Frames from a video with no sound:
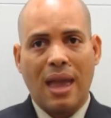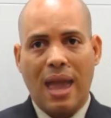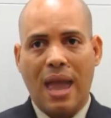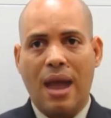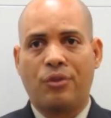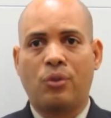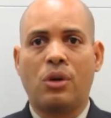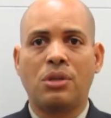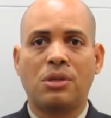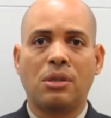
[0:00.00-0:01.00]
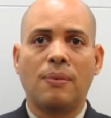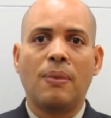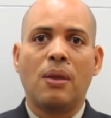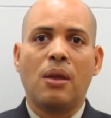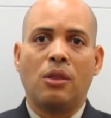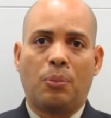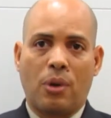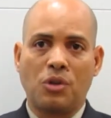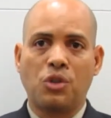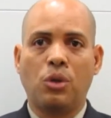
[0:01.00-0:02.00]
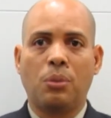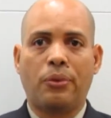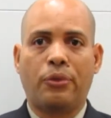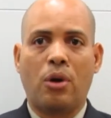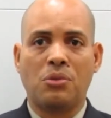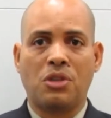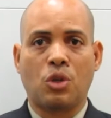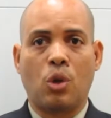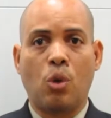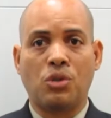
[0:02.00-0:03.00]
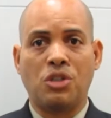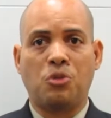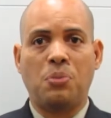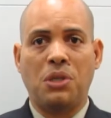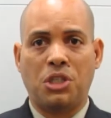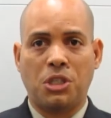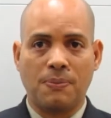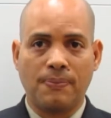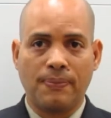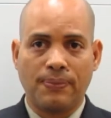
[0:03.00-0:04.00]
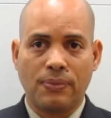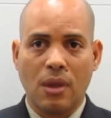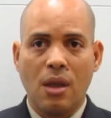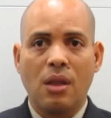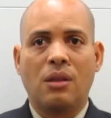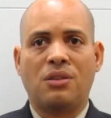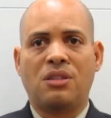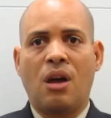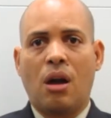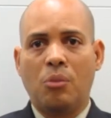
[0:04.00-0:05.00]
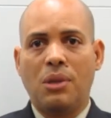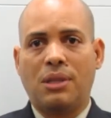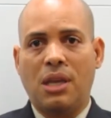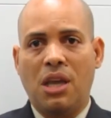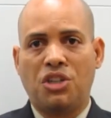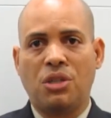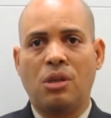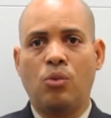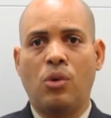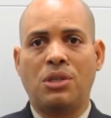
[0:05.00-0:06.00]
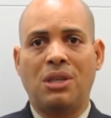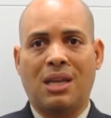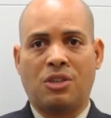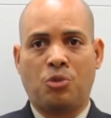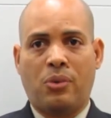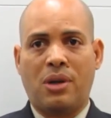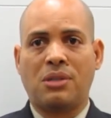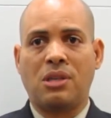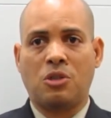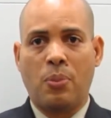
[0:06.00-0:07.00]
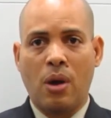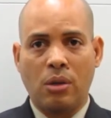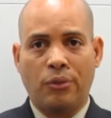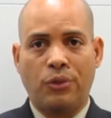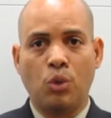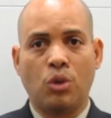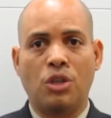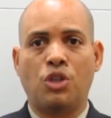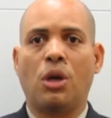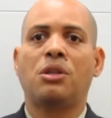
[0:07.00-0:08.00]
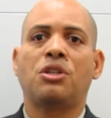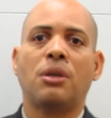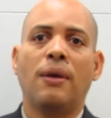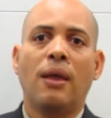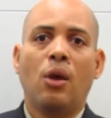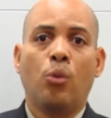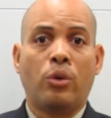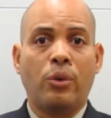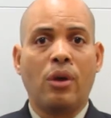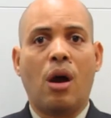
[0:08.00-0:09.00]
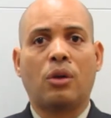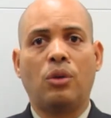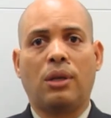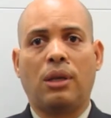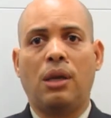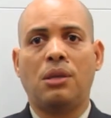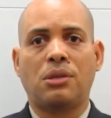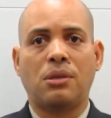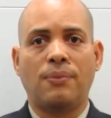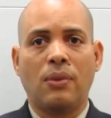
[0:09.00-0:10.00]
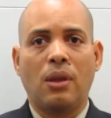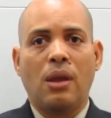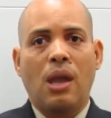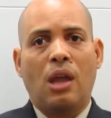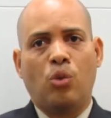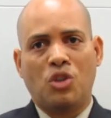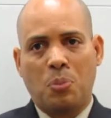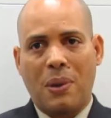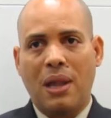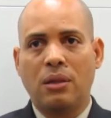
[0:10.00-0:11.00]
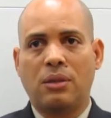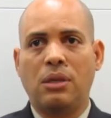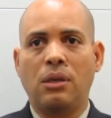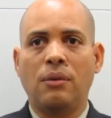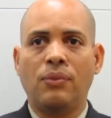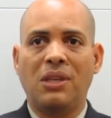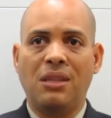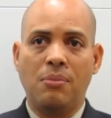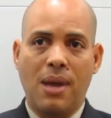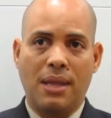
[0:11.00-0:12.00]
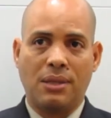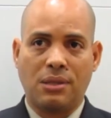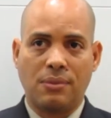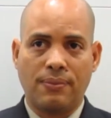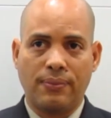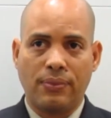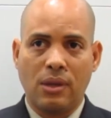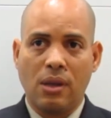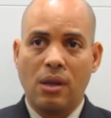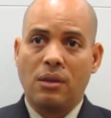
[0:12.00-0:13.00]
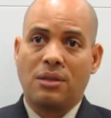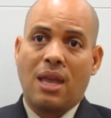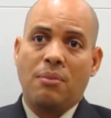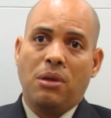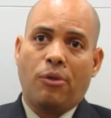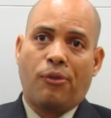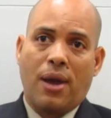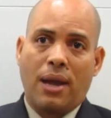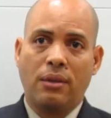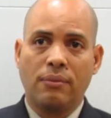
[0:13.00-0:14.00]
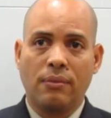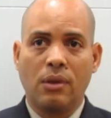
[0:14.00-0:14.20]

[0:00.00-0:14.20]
Afterwards, the prosecutor performs his closing speech. This is an argumentation in which he expresses his point of view to the judge with regard to the case and which penalty he demands. This can be a fine,